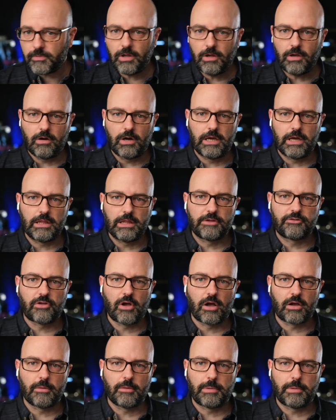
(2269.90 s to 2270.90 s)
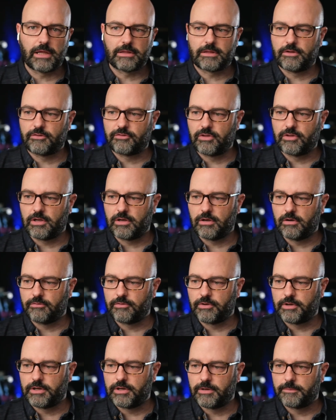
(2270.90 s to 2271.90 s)
All right, let's talk about this thing
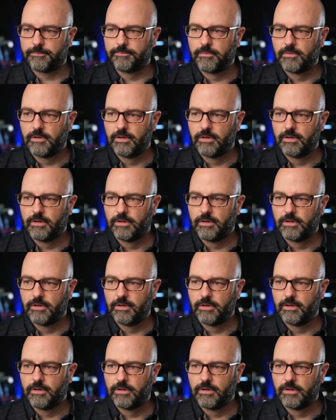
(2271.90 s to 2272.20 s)
over here.